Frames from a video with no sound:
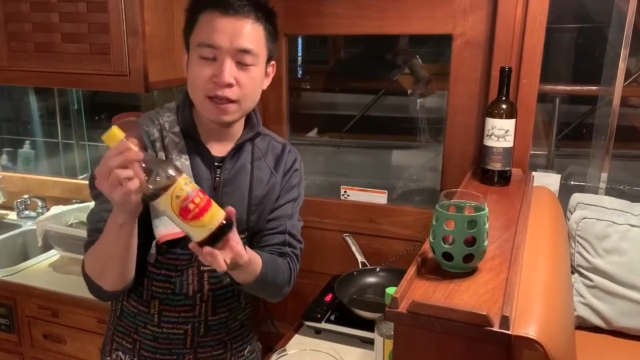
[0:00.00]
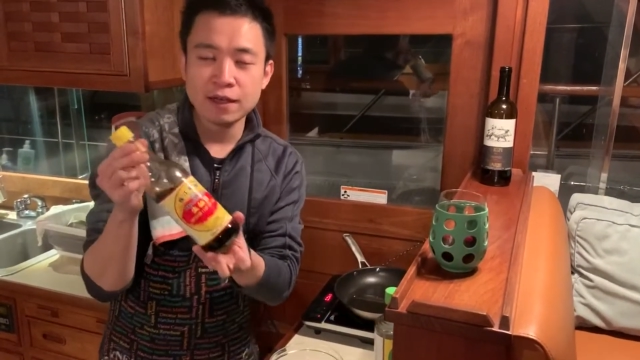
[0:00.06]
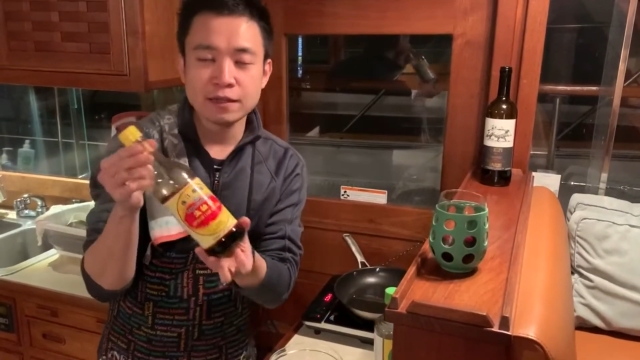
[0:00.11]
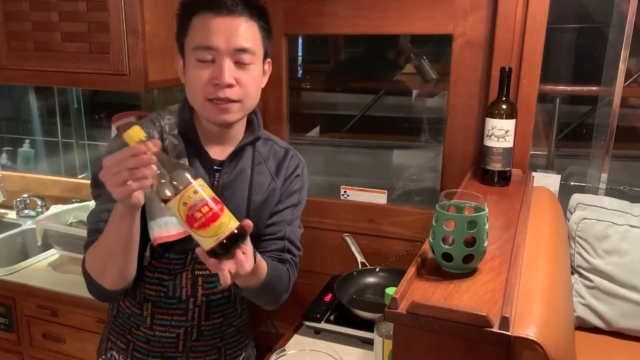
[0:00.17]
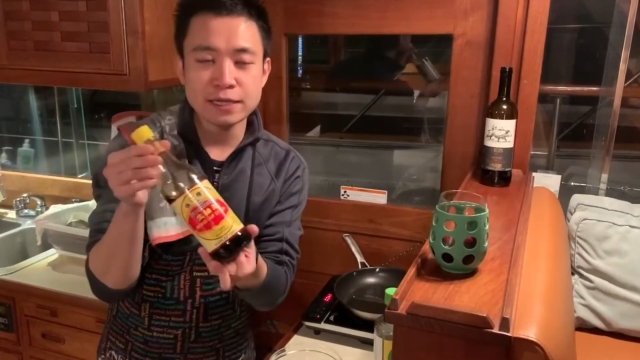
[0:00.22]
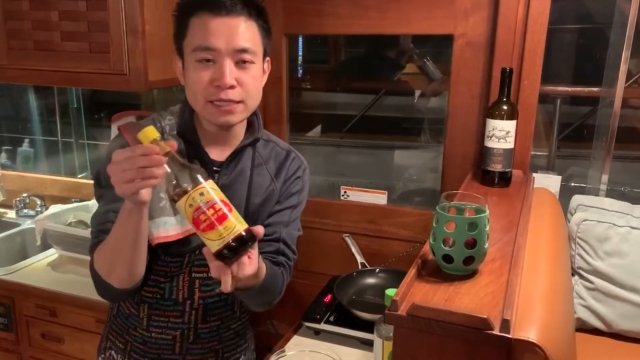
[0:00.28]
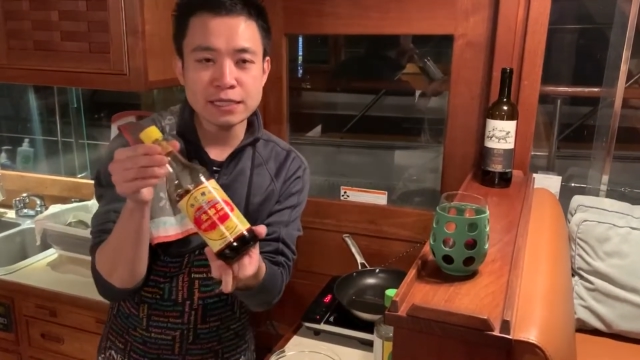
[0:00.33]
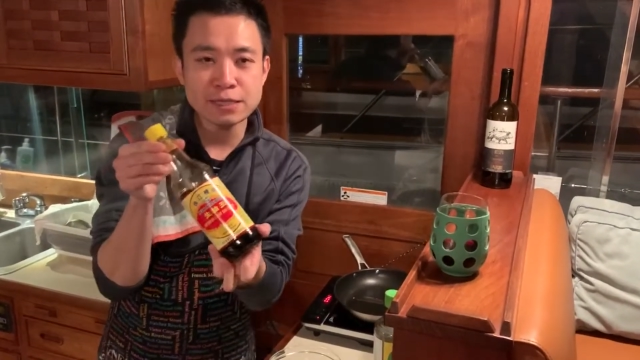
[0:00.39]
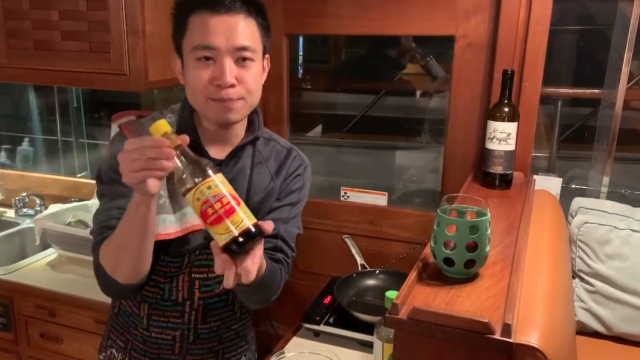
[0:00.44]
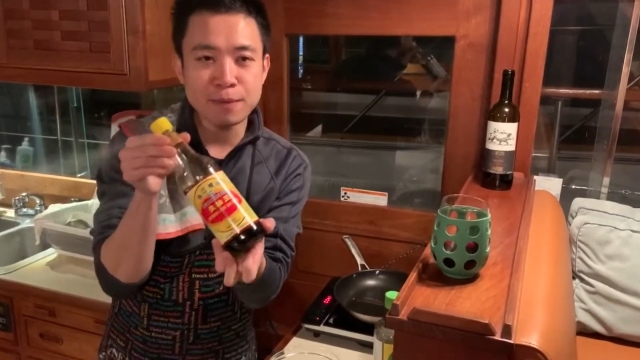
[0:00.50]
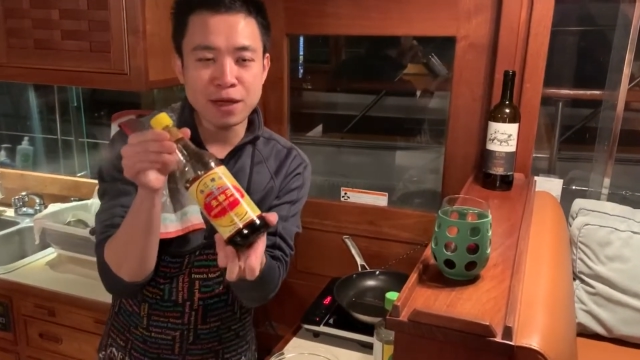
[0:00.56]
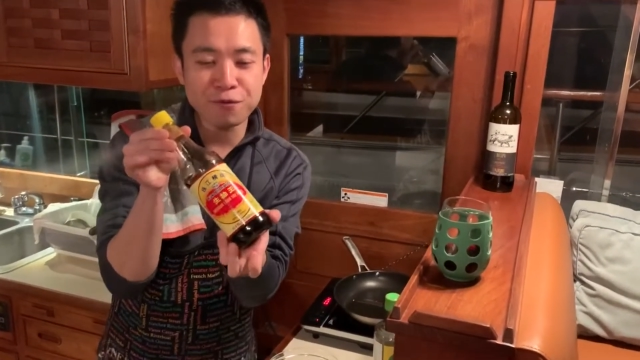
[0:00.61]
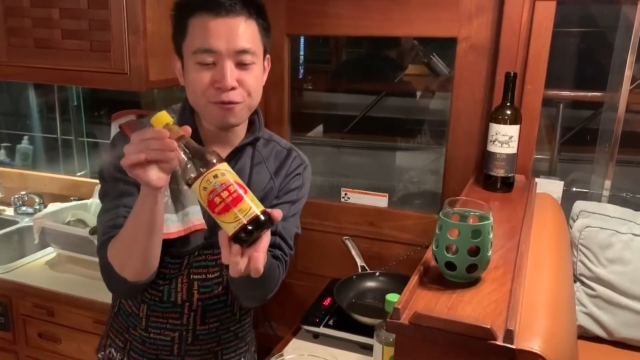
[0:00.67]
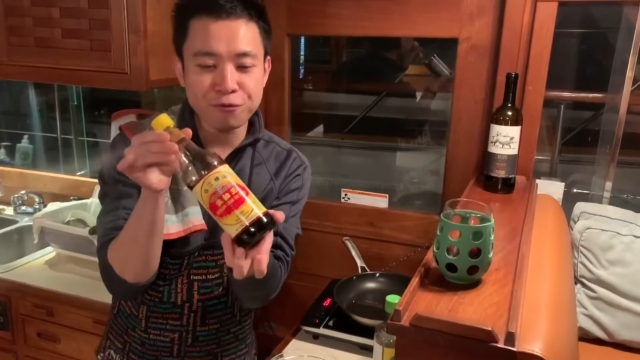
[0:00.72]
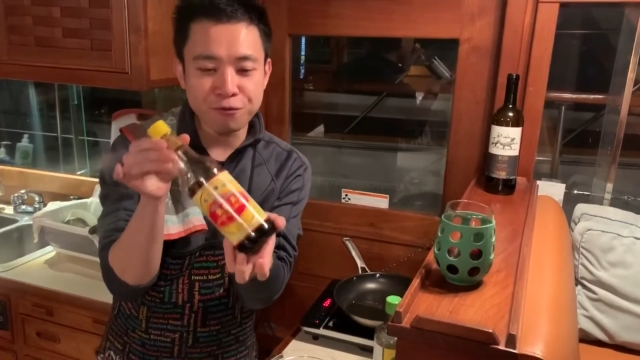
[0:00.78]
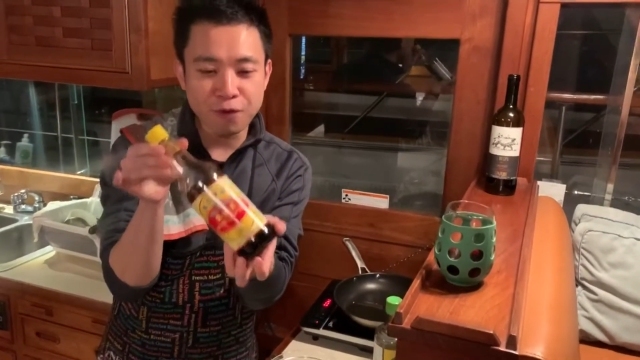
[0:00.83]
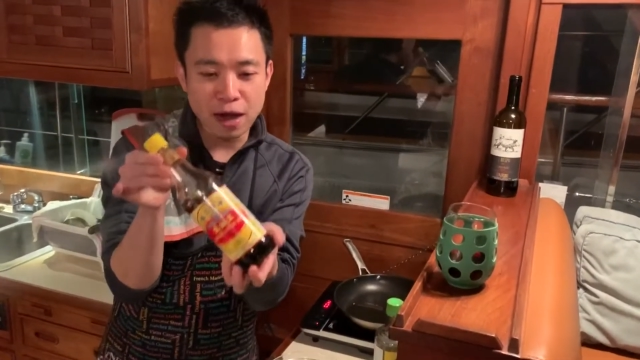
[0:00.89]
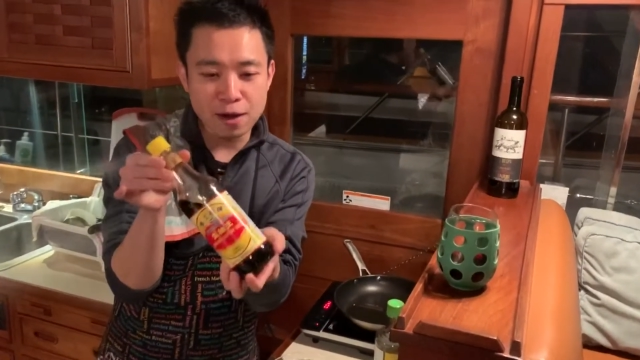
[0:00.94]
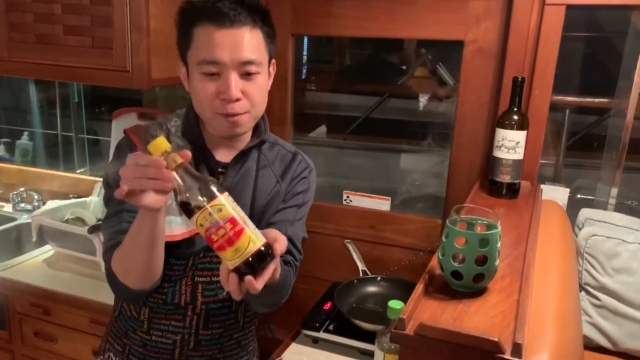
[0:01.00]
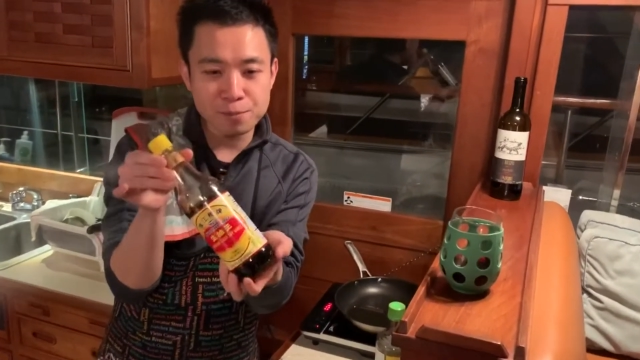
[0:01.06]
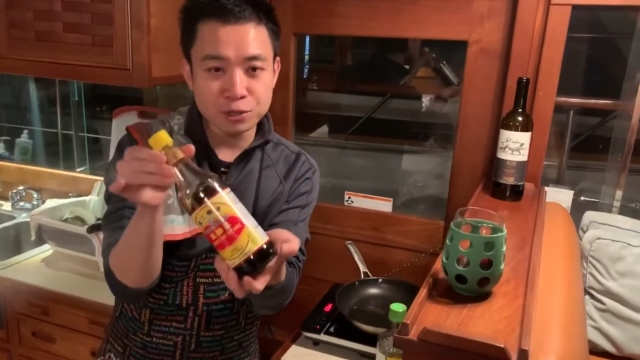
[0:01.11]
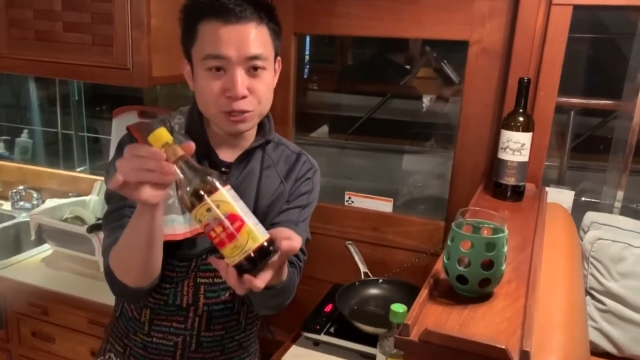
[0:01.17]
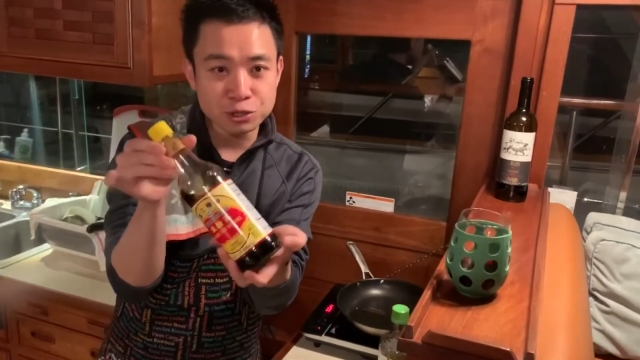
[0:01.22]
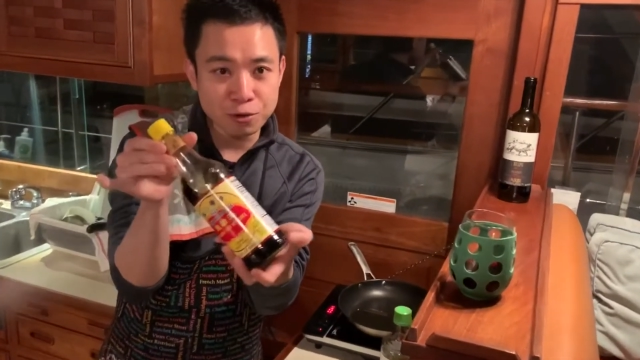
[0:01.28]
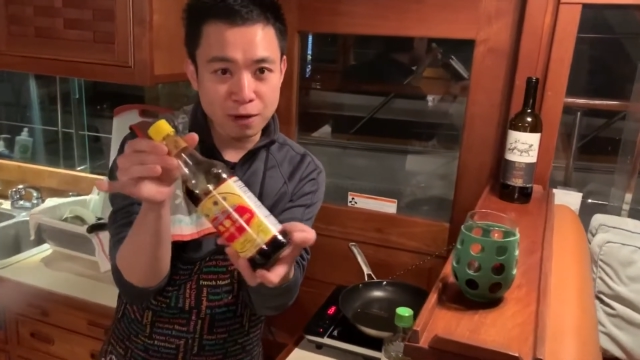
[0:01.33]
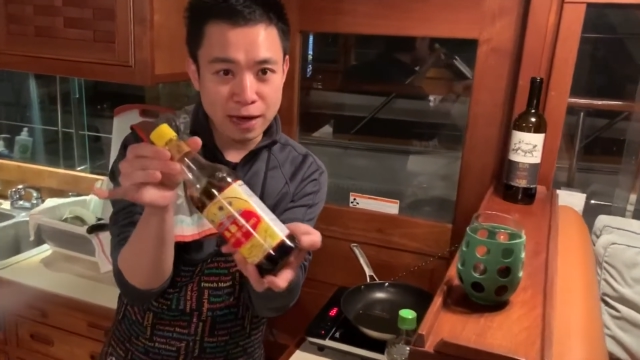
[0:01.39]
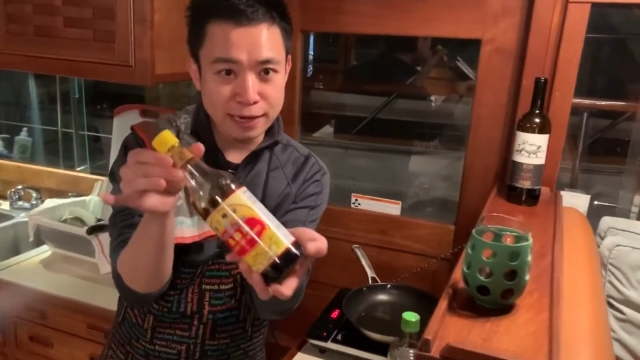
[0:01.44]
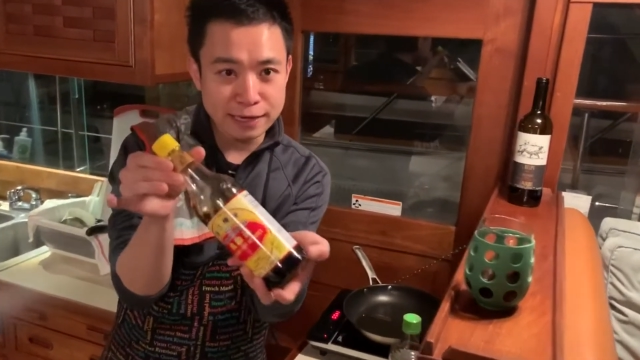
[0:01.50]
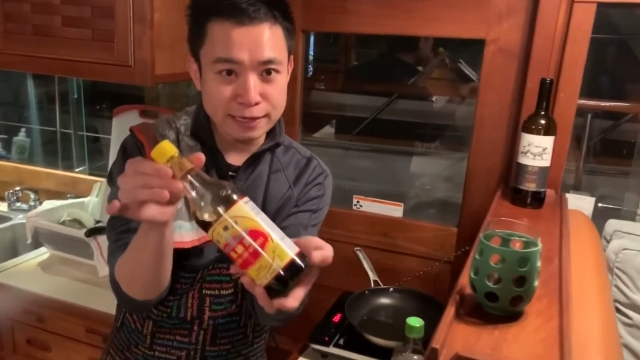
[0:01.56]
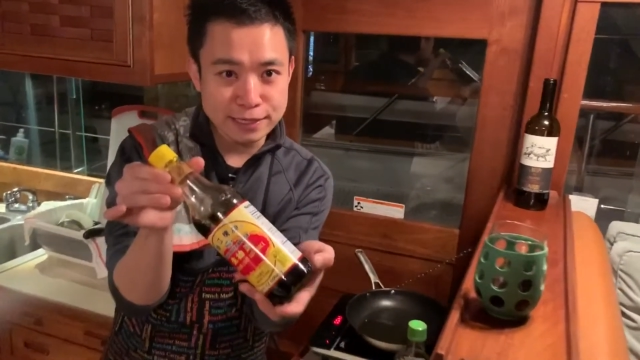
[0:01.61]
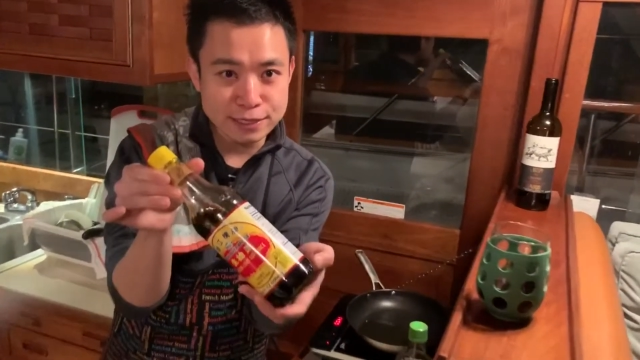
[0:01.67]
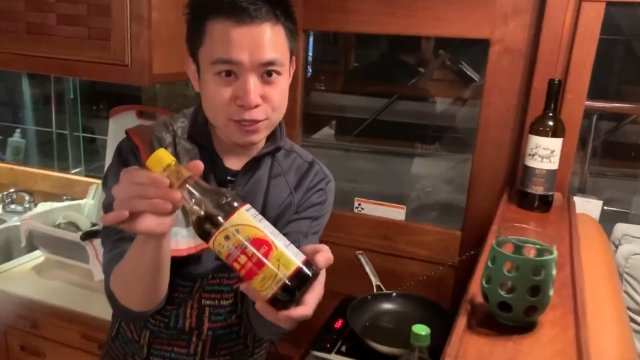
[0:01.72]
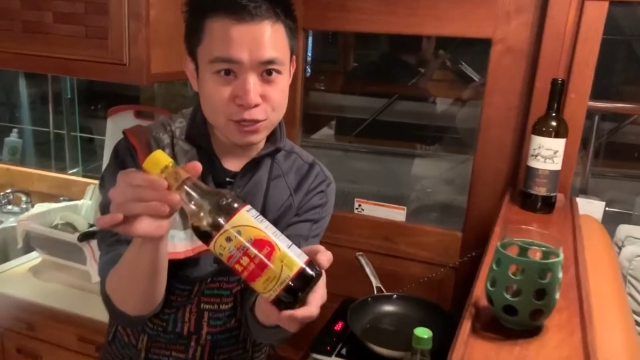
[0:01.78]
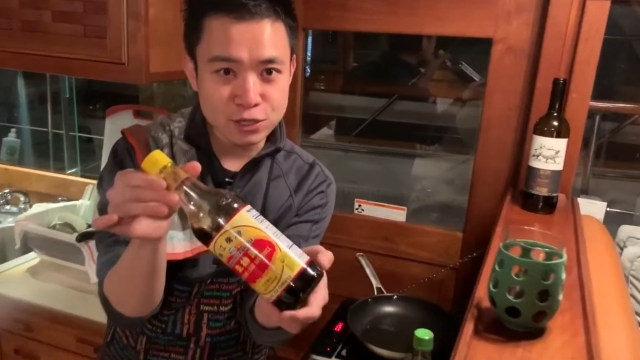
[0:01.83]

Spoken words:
this is my favorite Chinese